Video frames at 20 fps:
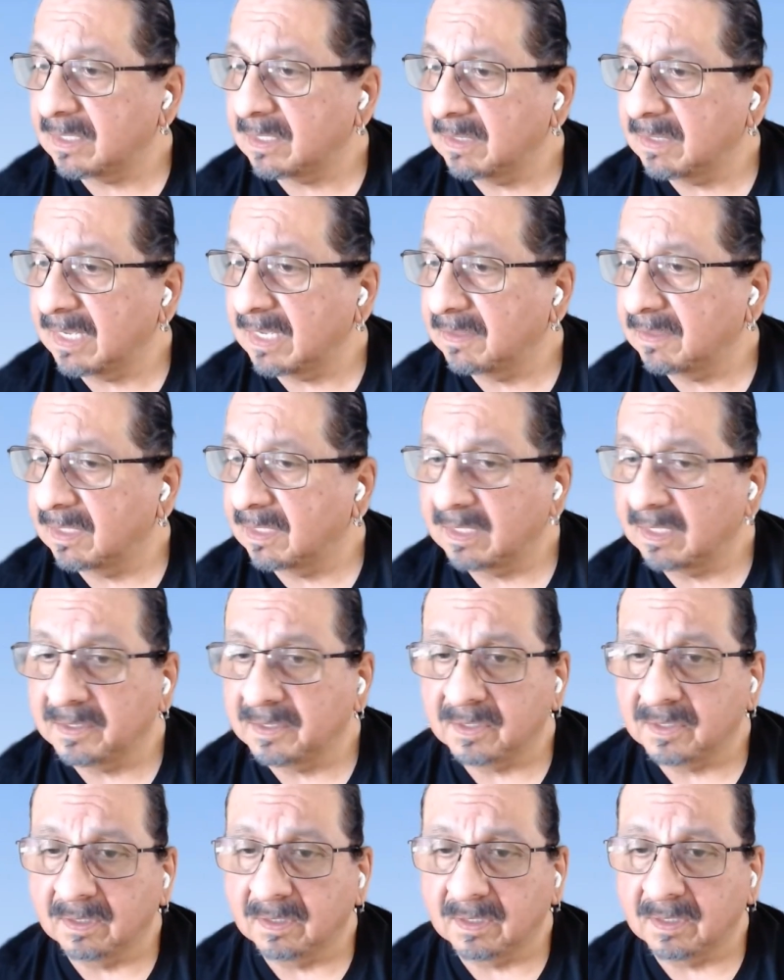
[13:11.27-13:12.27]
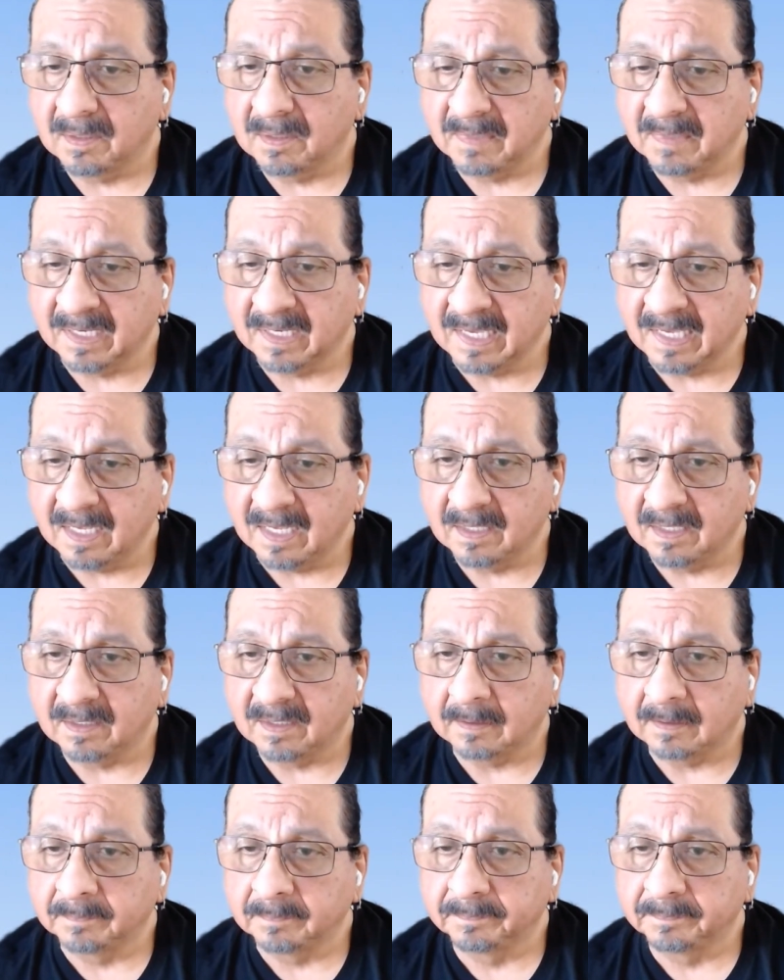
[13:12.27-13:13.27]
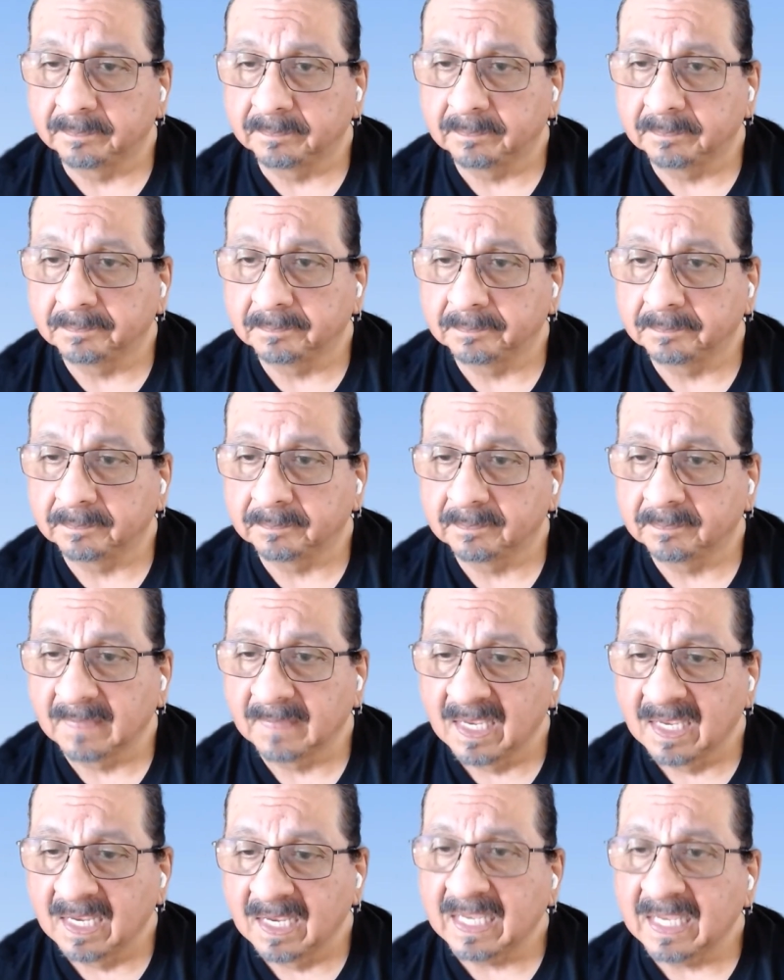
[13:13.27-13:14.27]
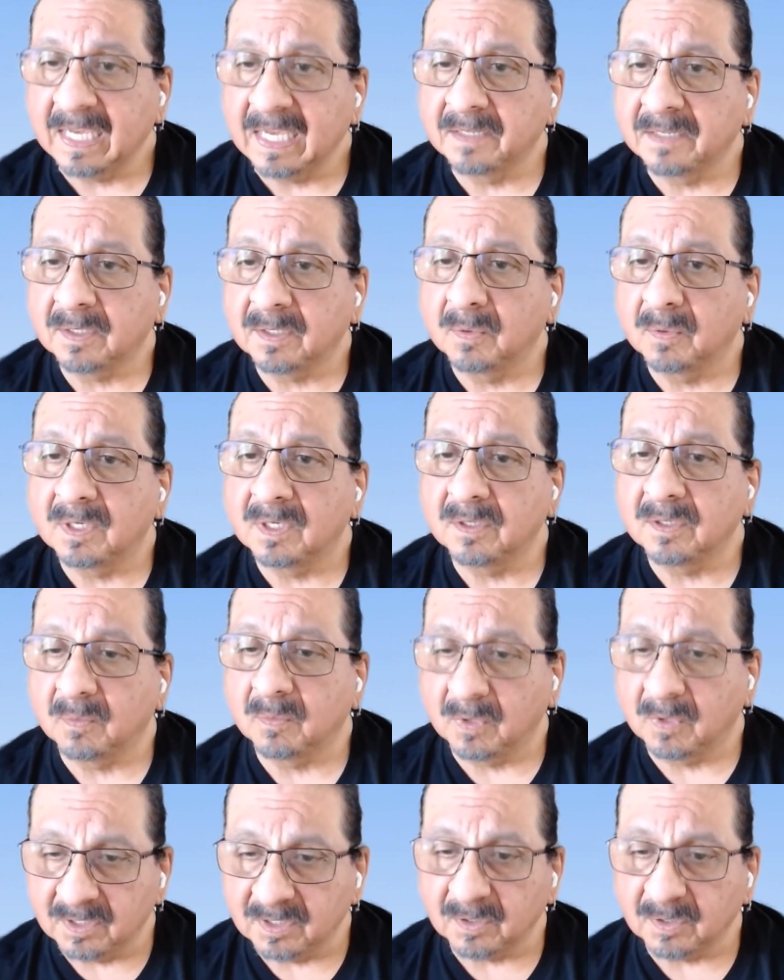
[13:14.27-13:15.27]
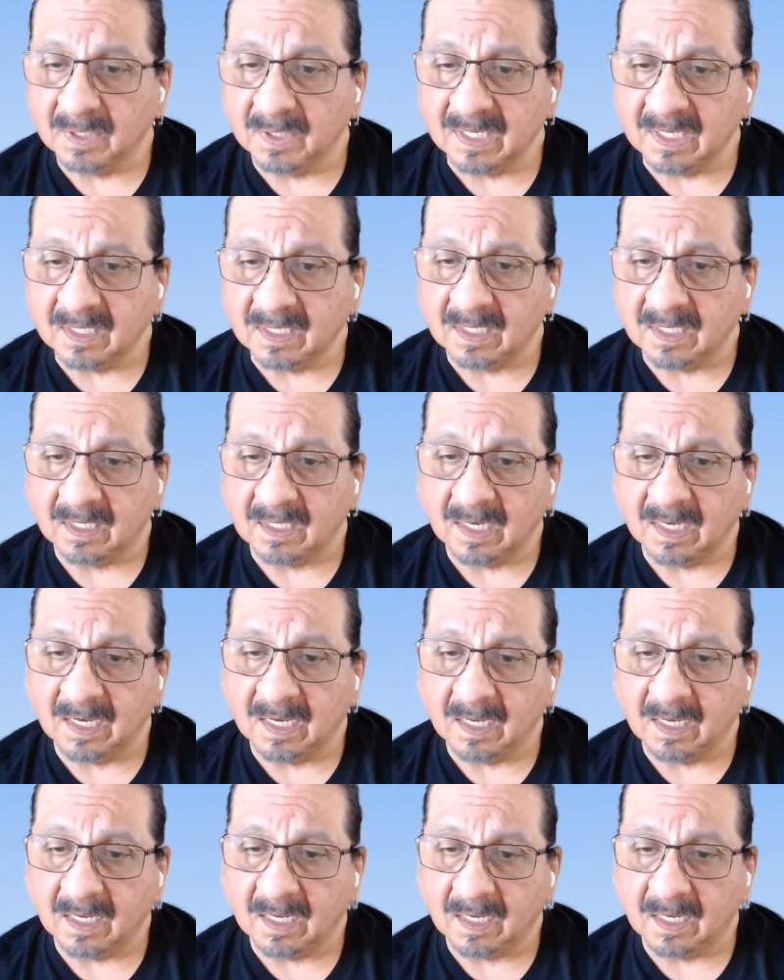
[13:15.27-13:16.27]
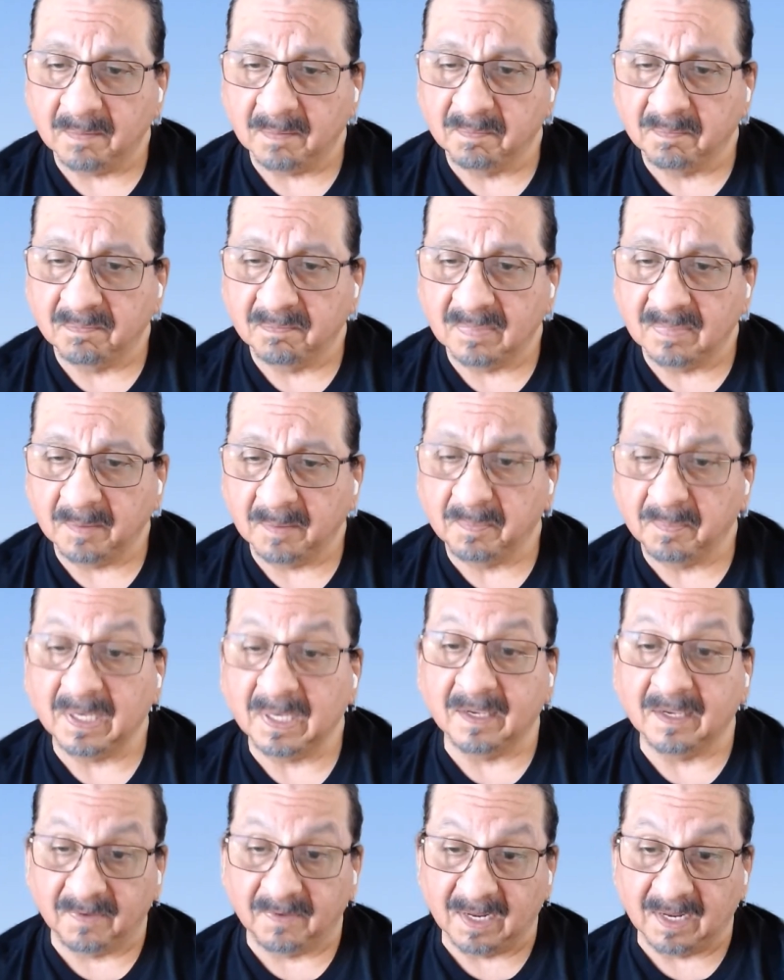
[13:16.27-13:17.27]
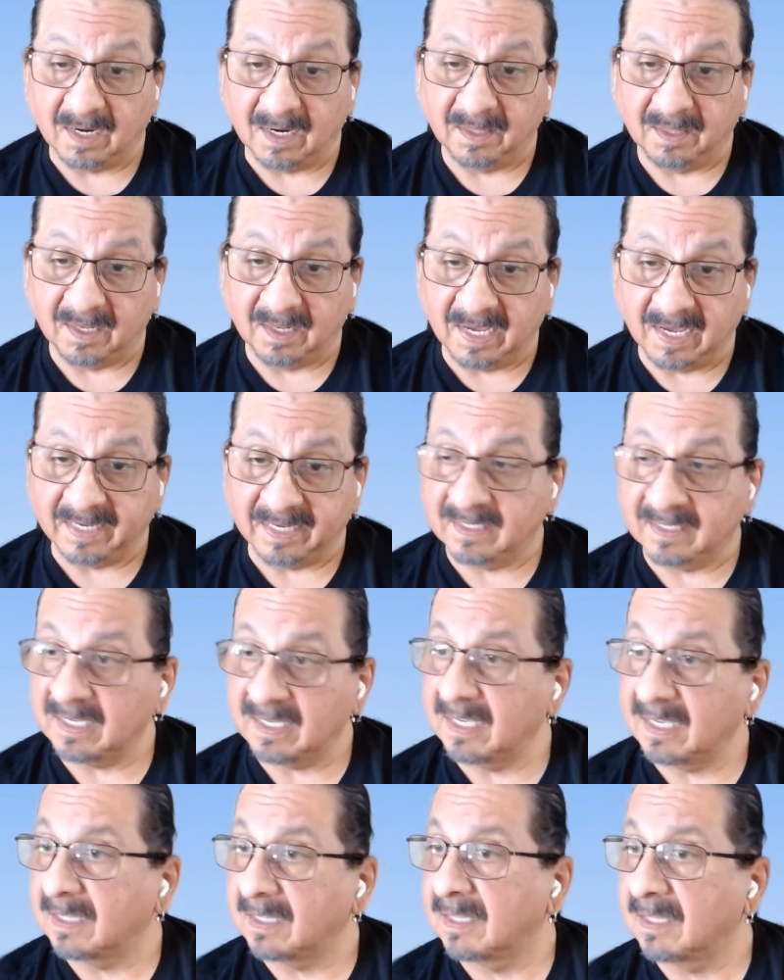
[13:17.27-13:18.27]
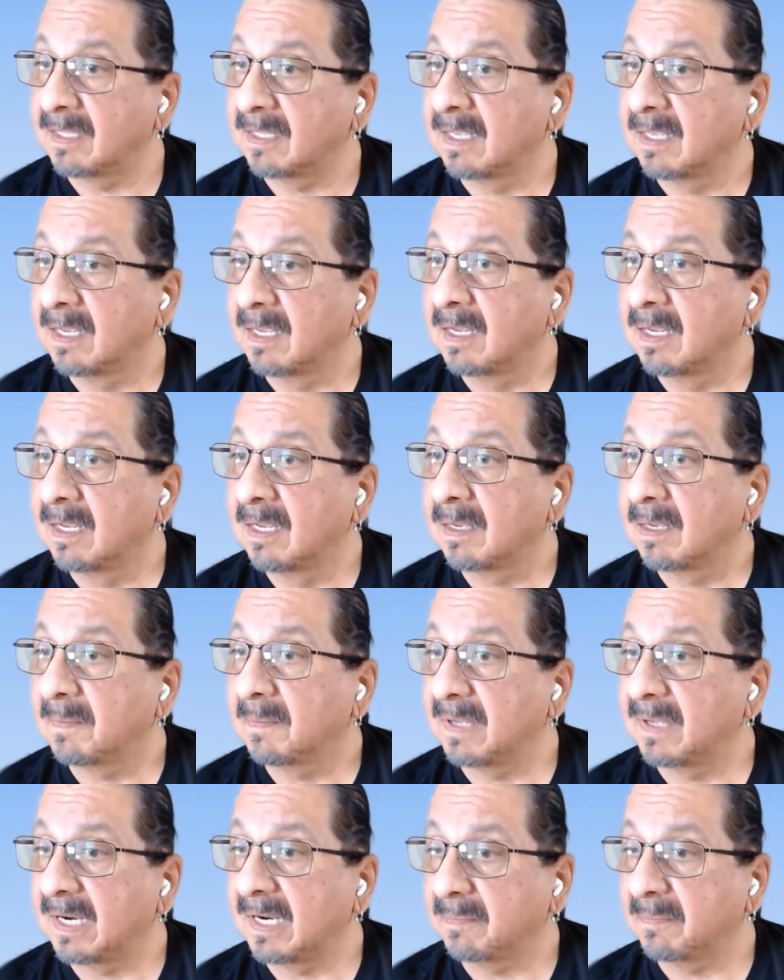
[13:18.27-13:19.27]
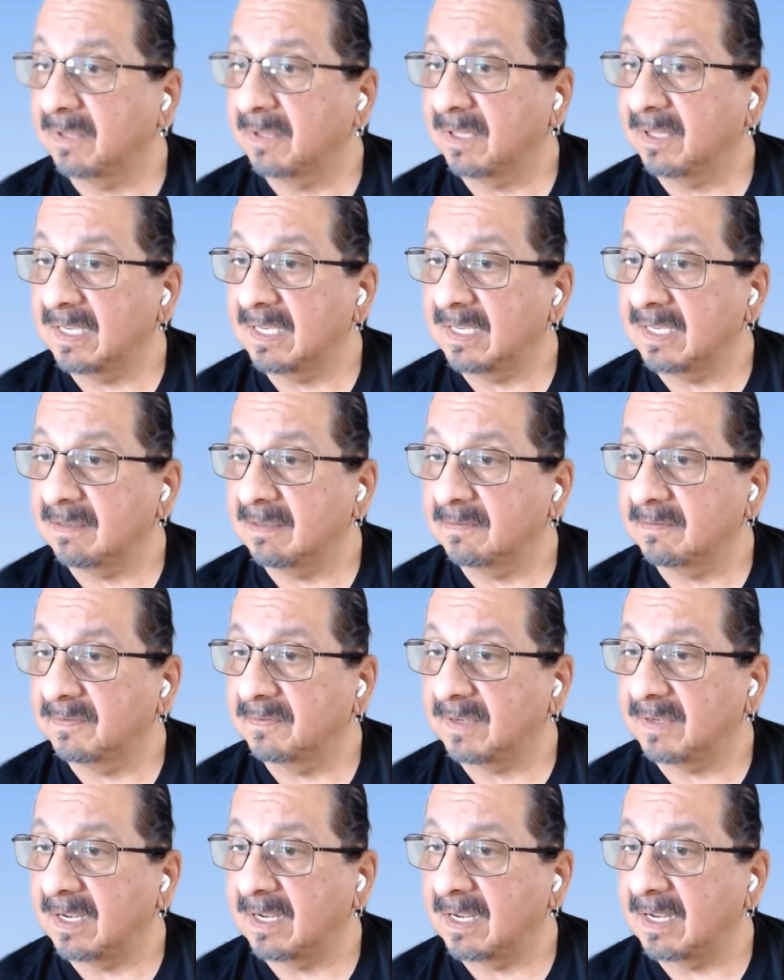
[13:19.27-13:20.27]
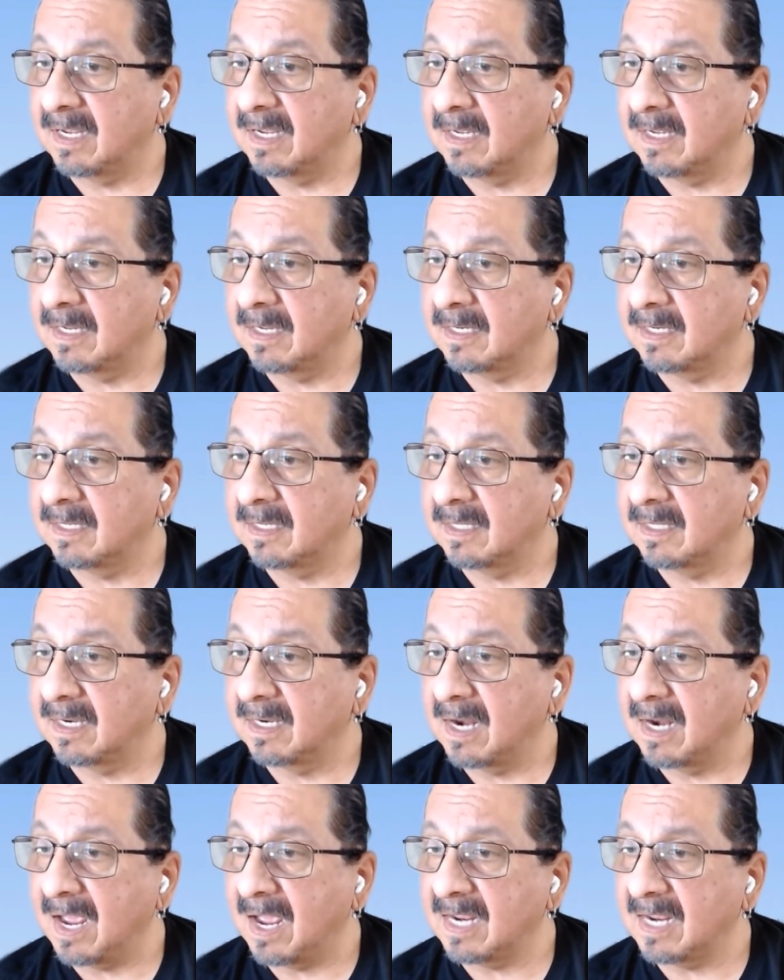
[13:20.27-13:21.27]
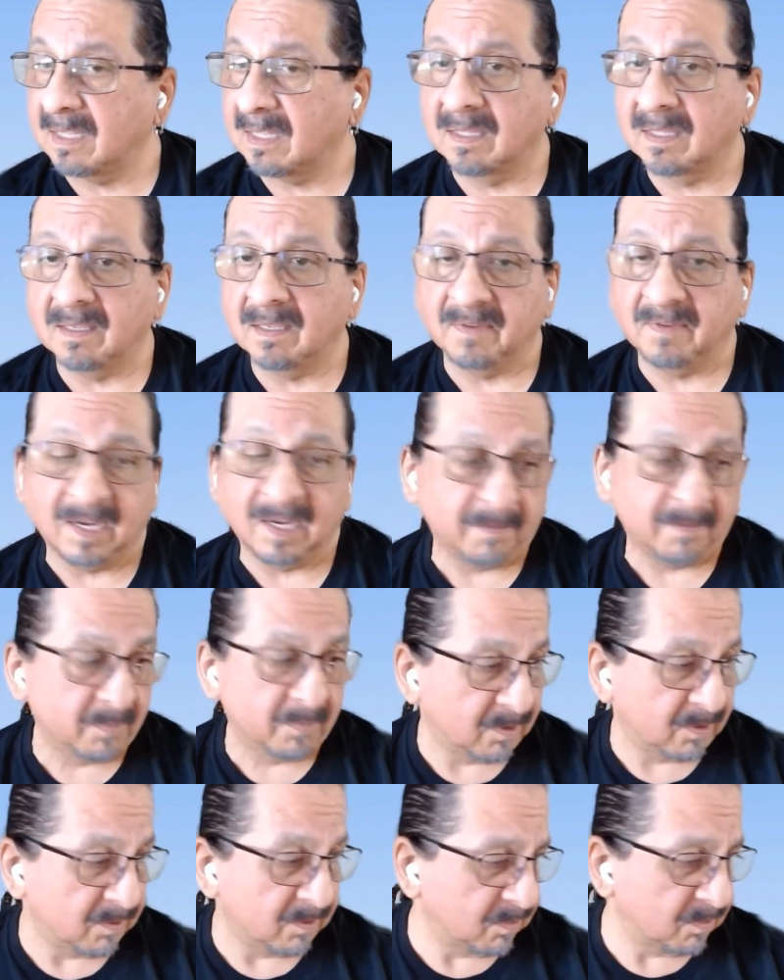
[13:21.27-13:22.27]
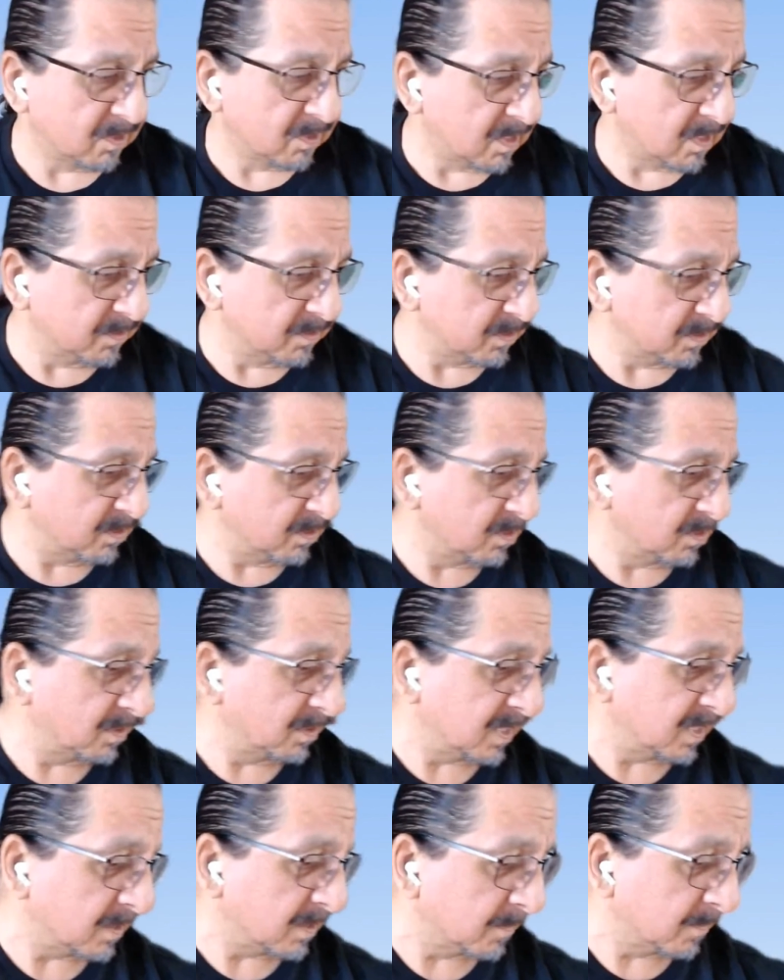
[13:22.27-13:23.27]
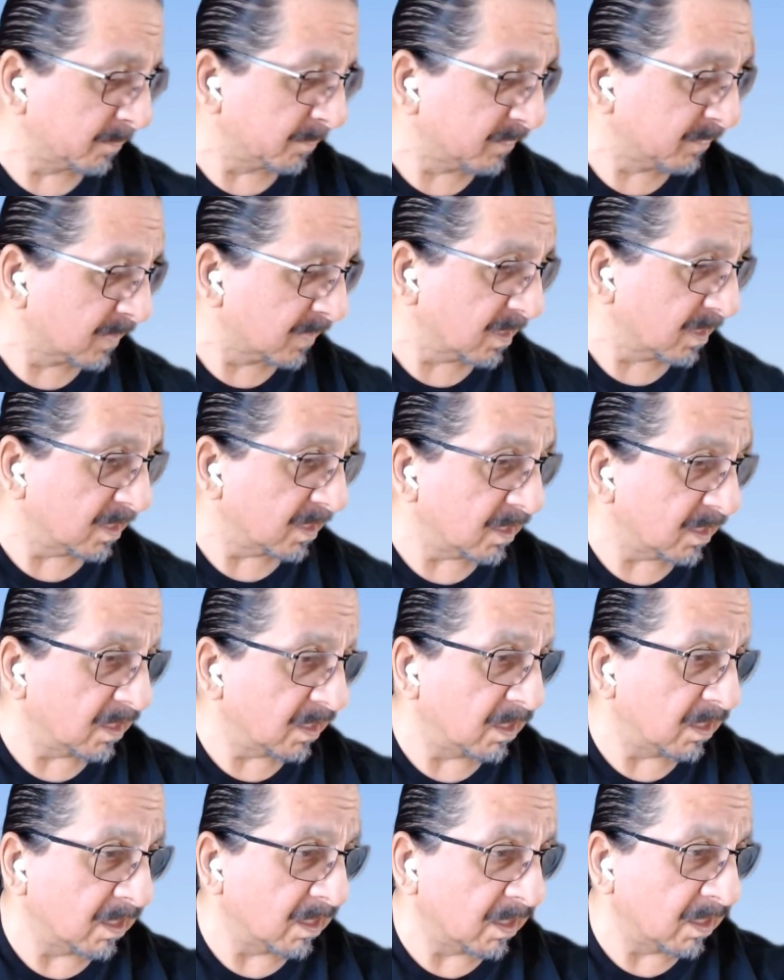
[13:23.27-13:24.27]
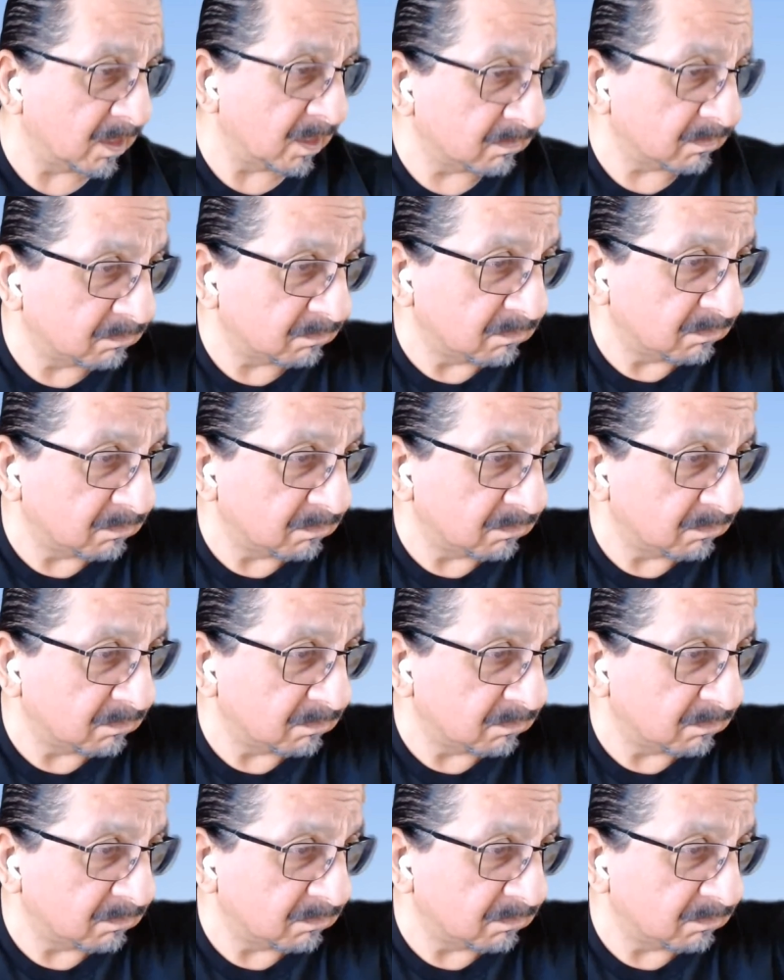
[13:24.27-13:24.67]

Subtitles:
don't have the lunch and learn on my calendar. Yeah, so we're doing a big event on the 19th, but I believe on the 9th of April we're also doing our